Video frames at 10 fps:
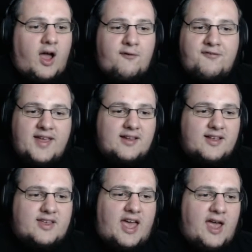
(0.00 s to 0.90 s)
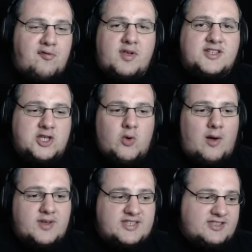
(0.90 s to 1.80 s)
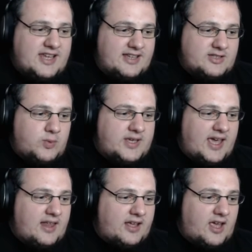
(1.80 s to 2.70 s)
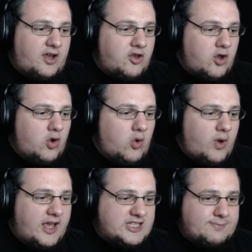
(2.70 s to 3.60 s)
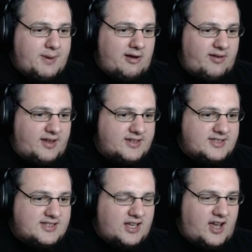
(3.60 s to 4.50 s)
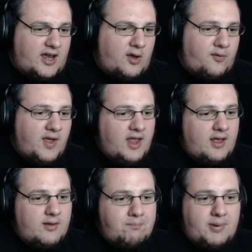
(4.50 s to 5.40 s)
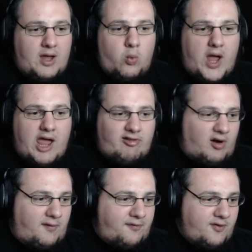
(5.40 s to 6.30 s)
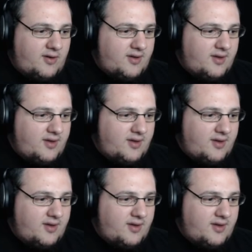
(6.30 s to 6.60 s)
I think like every 2 hour stint, we get like a new experience to kind of be aware of.